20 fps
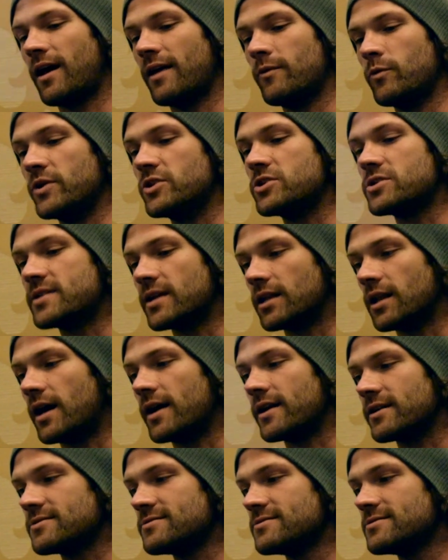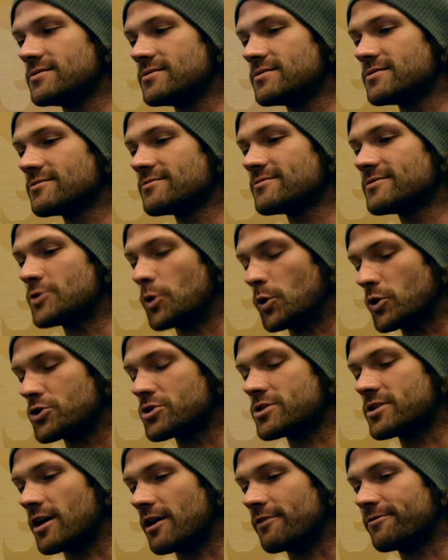We just did a lot of torture
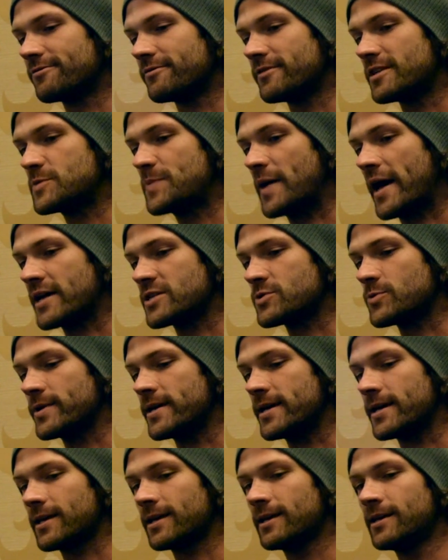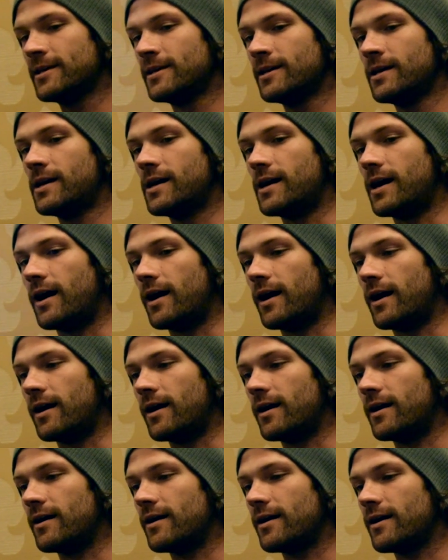stuff this past week,
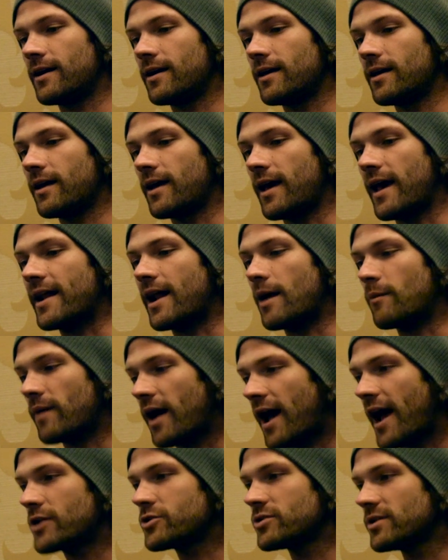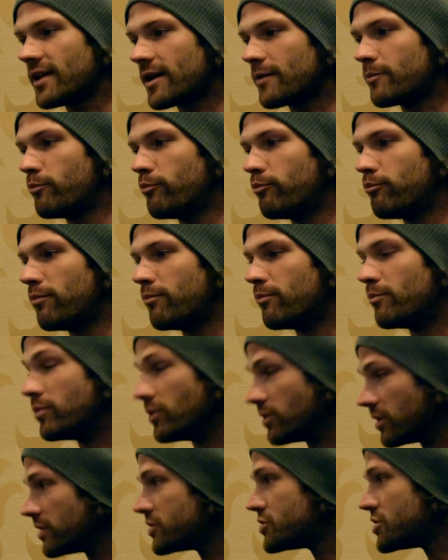and I'm actually, like,
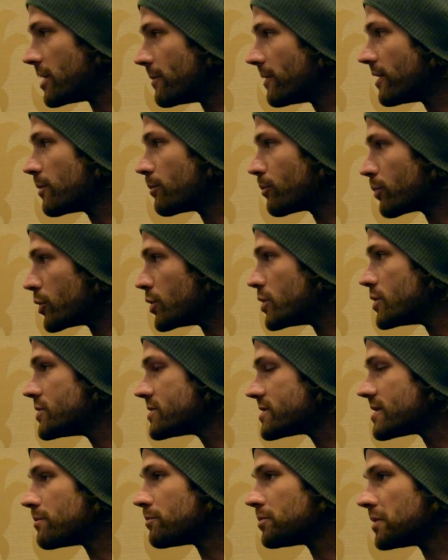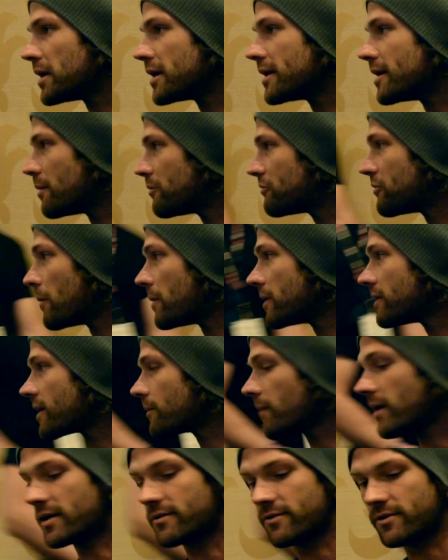legitimately bruised and bloodied up from it.
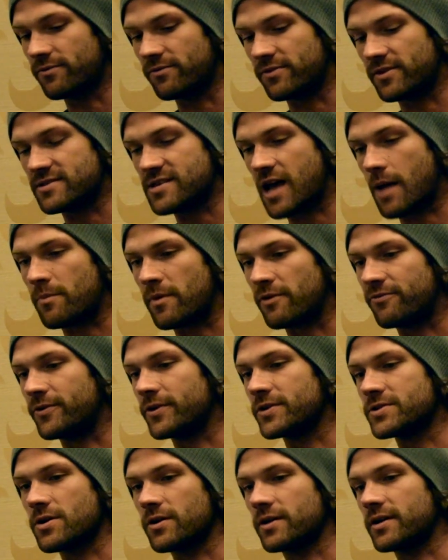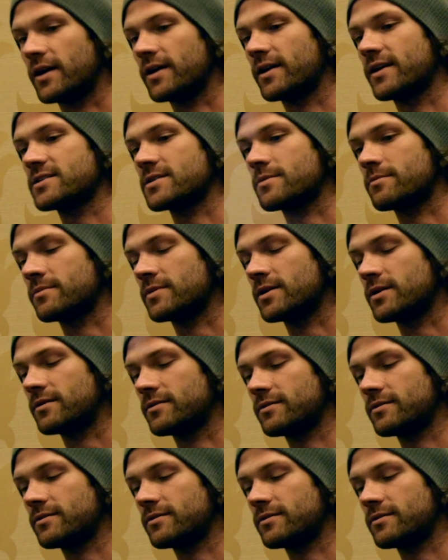Like, the top of my foot is all cut because I'm